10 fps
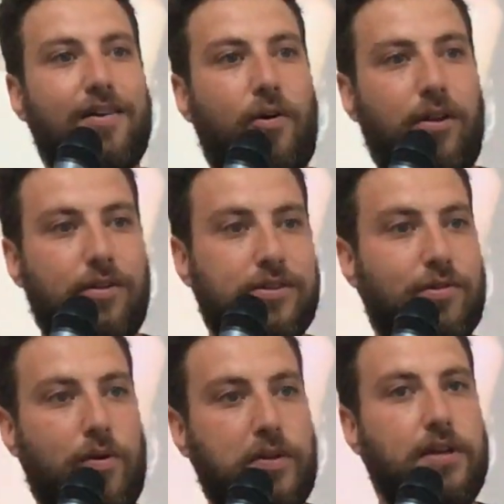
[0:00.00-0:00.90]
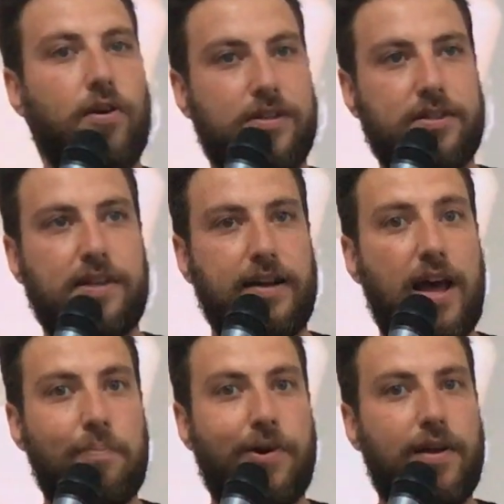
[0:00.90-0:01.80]
all the sorority girls signed
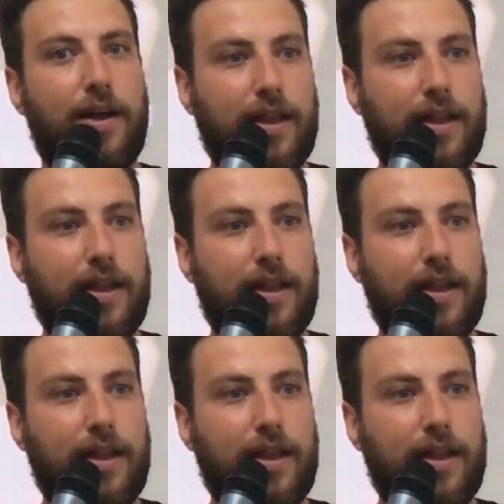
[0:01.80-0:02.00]
up.